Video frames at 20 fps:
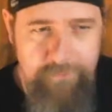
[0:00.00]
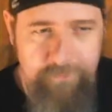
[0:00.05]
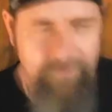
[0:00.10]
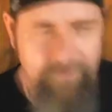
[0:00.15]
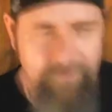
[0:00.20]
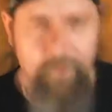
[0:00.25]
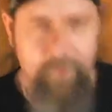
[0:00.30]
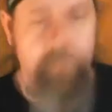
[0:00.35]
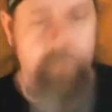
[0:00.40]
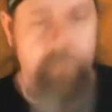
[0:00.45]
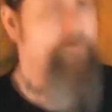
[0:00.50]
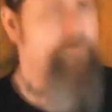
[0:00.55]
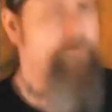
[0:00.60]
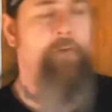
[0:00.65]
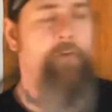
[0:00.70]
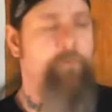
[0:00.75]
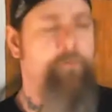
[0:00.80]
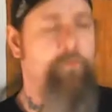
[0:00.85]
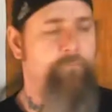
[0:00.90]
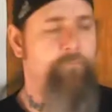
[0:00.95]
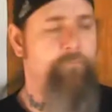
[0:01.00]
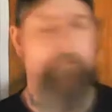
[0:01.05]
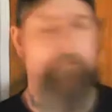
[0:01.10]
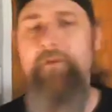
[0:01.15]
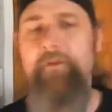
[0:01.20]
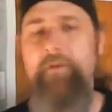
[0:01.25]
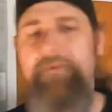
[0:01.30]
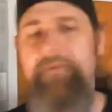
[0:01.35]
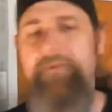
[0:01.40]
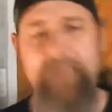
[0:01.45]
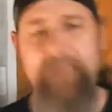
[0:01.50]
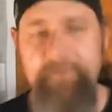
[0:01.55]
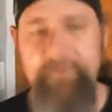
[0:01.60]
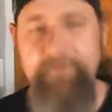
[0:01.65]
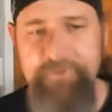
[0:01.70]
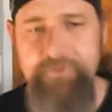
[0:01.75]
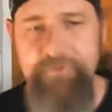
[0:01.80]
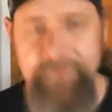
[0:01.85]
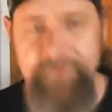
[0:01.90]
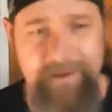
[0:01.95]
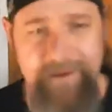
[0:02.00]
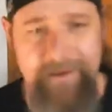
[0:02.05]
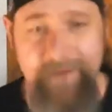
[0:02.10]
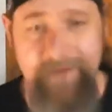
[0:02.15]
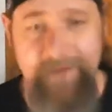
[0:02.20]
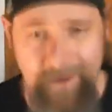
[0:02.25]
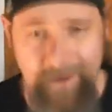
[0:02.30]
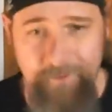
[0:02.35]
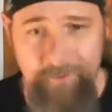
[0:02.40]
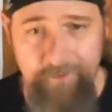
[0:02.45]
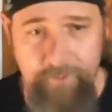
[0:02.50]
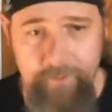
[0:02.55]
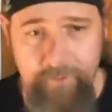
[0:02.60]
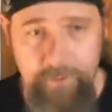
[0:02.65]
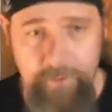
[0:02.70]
No. You're not going to remember anything after you're dead, either.